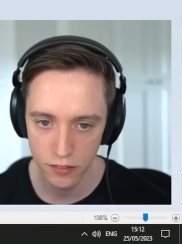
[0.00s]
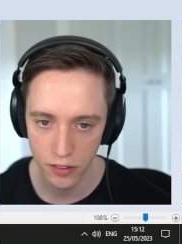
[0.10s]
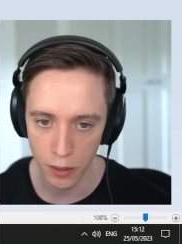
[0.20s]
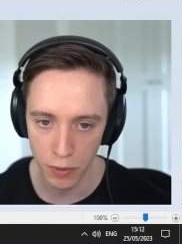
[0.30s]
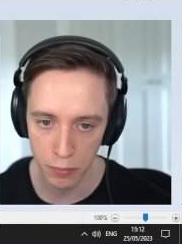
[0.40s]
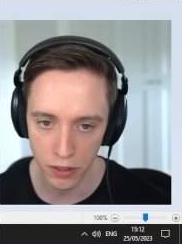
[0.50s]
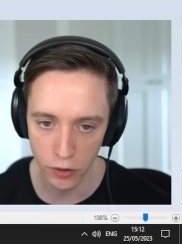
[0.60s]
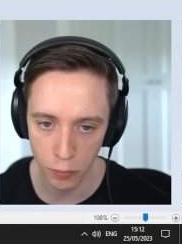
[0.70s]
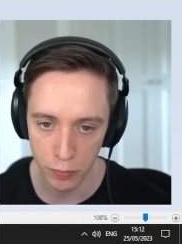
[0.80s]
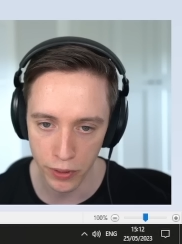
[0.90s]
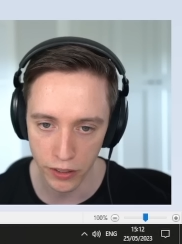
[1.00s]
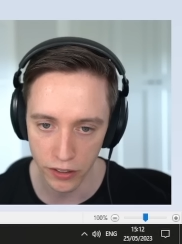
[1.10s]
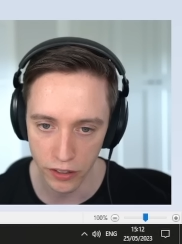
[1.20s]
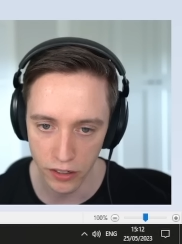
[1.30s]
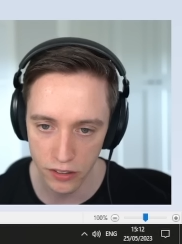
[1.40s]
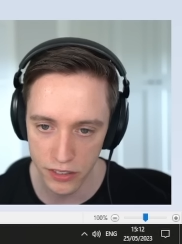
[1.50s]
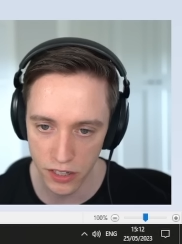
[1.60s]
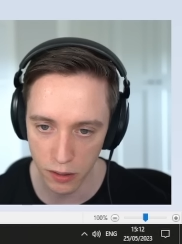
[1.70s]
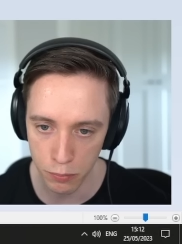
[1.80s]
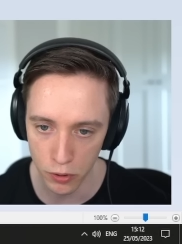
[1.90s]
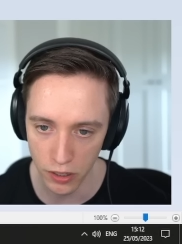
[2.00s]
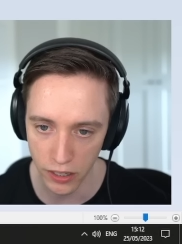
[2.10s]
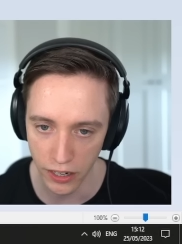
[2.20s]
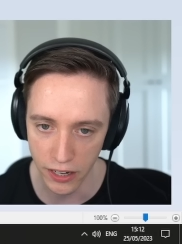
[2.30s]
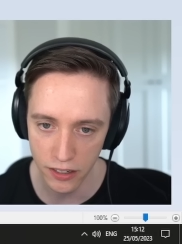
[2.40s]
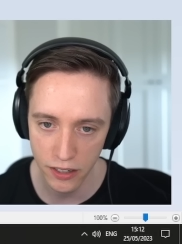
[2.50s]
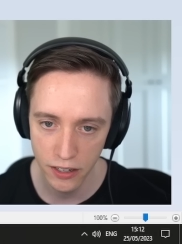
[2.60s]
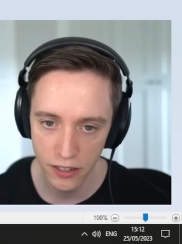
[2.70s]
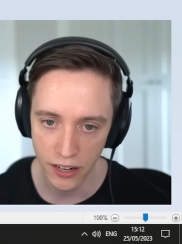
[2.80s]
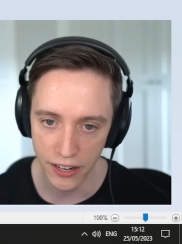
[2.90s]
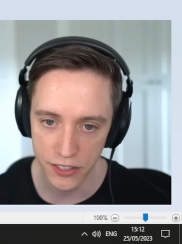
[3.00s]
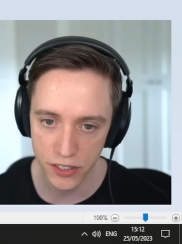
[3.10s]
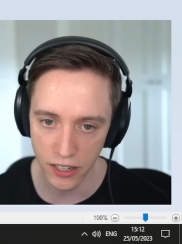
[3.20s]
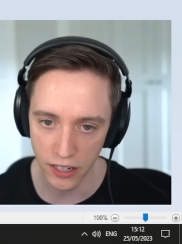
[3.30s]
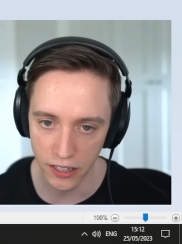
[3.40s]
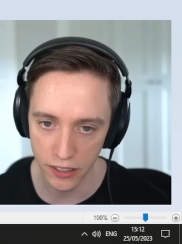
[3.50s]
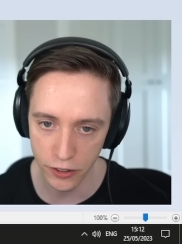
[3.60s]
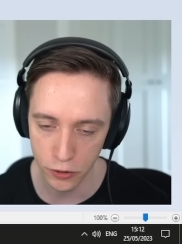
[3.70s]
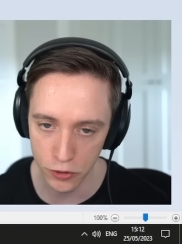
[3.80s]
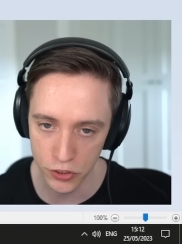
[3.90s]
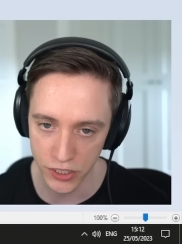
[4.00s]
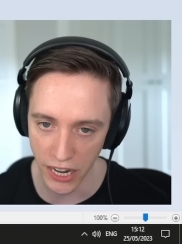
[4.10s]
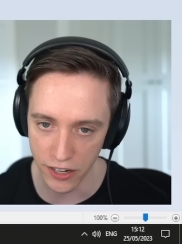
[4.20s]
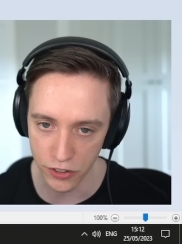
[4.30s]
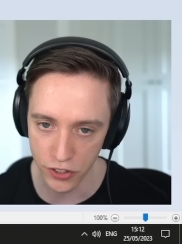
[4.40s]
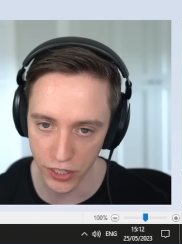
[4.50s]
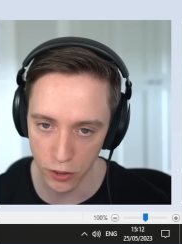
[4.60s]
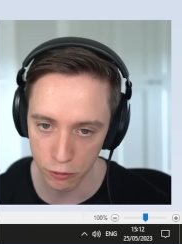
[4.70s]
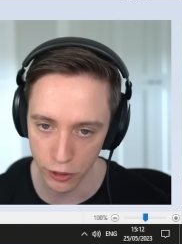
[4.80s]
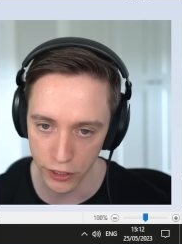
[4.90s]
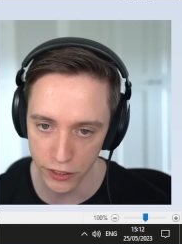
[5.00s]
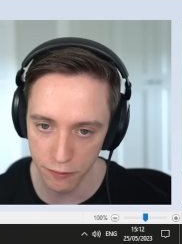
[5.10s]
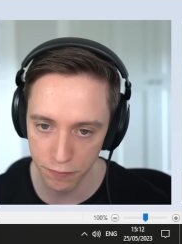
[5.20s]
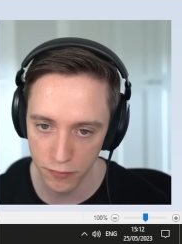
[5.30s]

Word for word: Okay, maybe a little bit bigger than that. It's like a ball like that. And it's got like a little scanner thing over here.